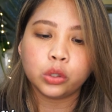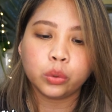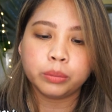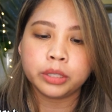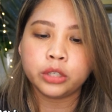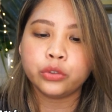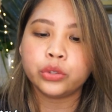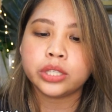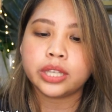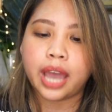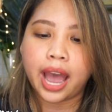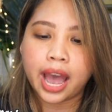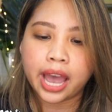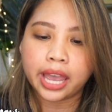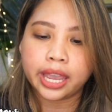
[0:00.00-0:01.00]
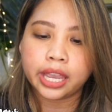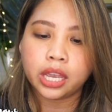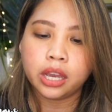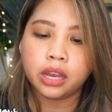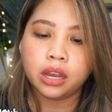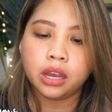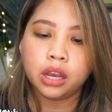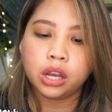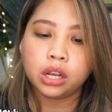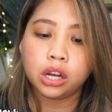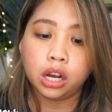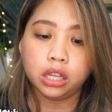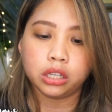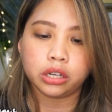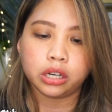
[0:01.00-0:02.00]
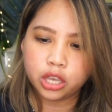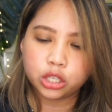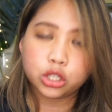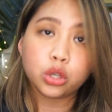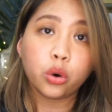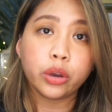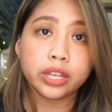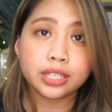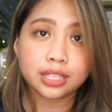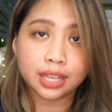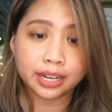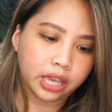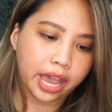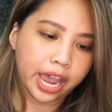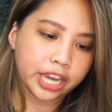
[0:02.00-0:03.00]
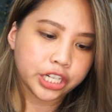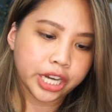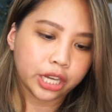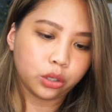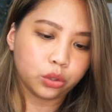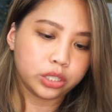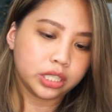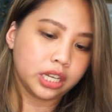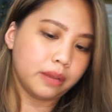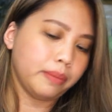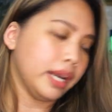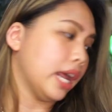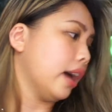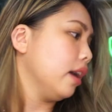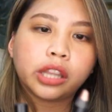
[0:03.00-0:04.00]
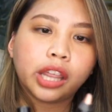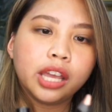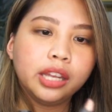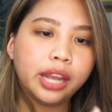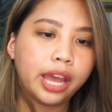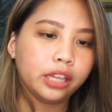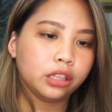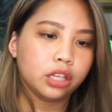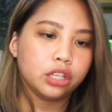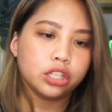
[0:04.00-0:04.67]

luminous eye color. So, it's an eyeshadow stick pala. Try natin